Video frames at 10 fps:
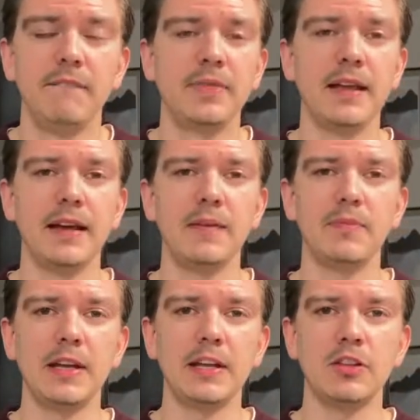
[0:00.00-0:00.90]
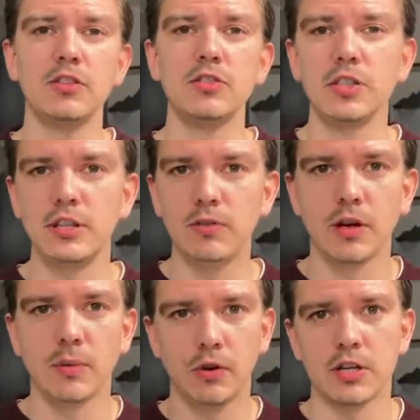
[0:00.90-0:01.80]
that you usually do on a
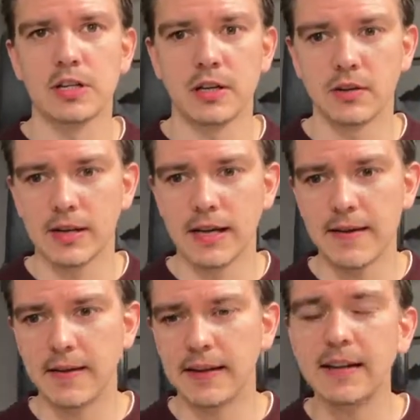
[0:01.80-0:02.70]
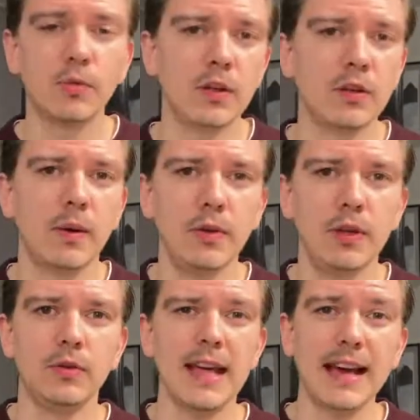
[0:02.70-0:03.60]
project, okay? And that's the reason why we
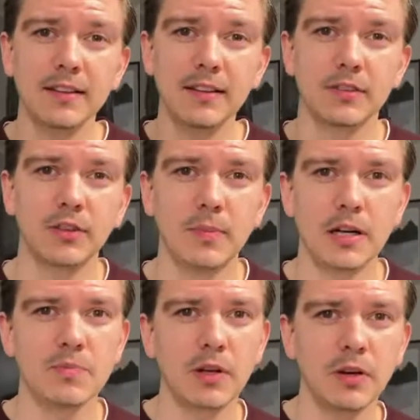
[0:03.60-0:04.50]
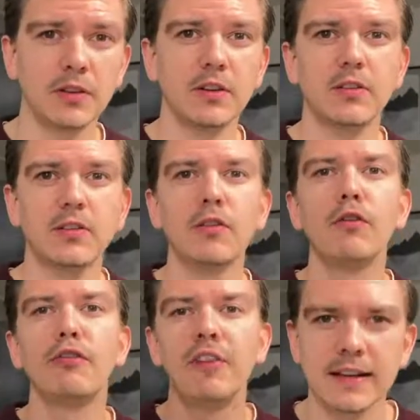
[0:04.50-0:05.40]
use Excel so much, because it's so
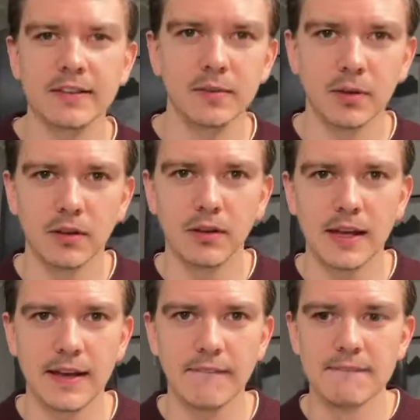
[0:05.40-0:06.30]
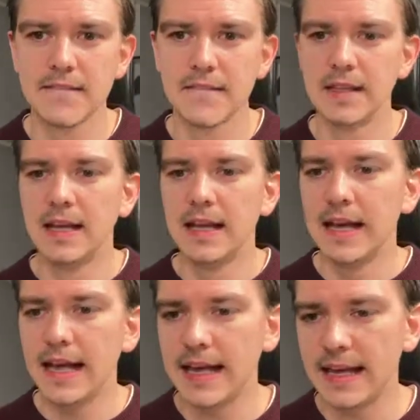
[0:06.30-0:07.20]
flexible, okay?
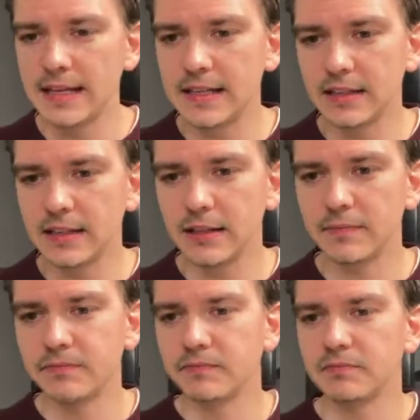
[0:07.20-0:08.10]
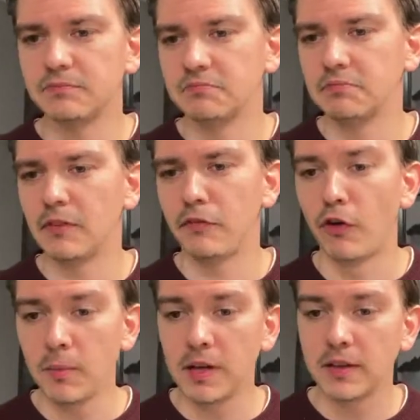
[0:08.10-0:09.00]
And
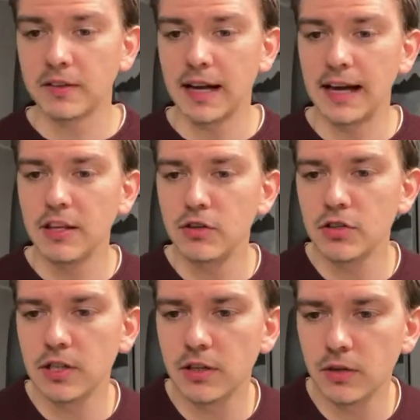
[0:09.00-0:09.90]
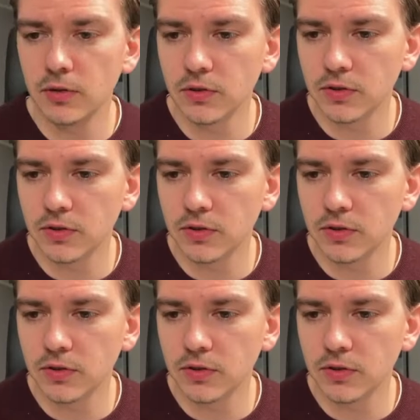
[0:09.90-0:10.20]
formulas that I usually use